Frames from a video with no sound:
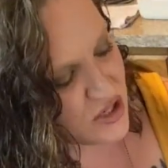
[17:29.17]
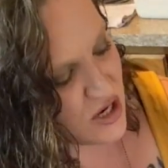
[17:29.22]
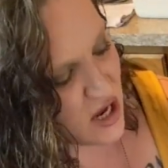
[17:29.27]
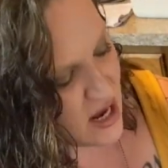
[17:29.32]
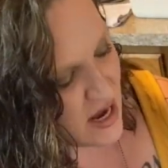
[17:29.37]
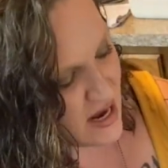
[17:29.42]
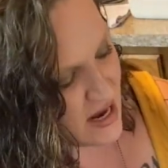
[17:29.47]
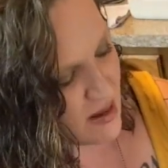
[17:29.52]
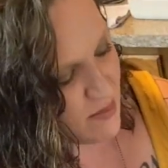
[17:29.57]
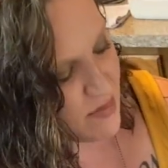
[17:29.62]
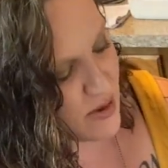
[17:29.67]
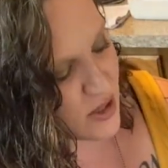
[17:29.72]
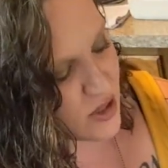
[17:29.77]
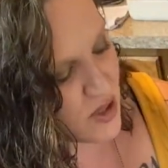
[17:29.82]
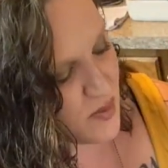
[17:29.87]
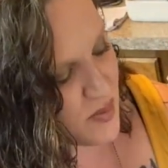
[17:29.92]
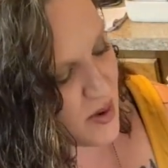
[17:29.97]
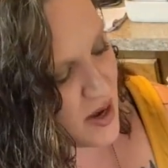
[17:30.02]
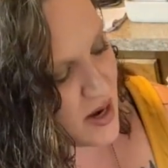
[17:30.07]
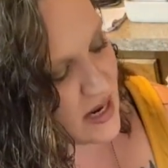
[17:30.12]
not any
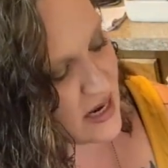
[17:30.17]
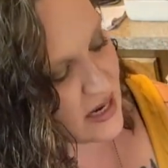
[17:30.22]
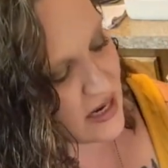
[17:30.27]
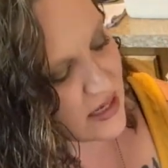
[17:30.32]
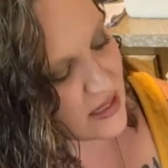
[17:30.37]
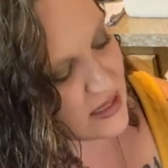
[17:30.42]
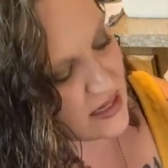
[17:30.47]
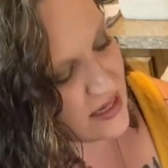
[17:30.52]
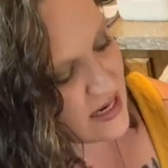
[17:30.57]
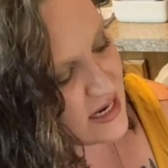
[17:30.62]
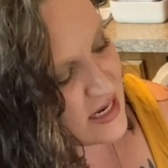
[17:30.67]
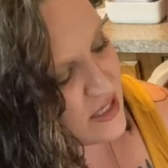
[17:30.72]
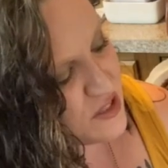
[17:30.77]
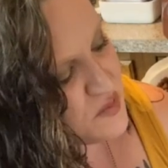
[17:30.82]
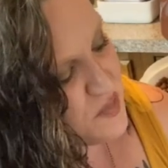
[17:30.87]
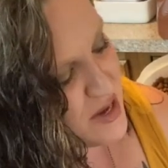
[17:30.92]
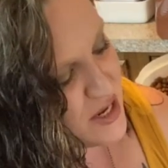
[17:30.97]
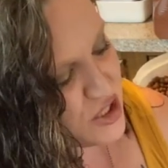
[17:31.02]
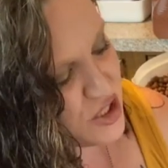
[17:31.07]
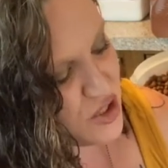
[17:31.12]
buildup on it and clean it as
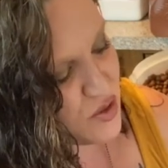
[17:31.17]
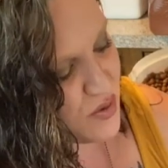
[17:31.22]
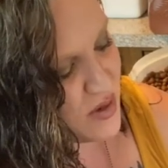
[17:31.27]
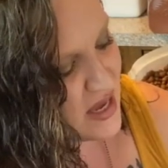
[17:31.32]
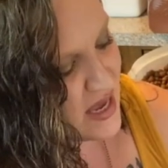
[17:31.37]
best you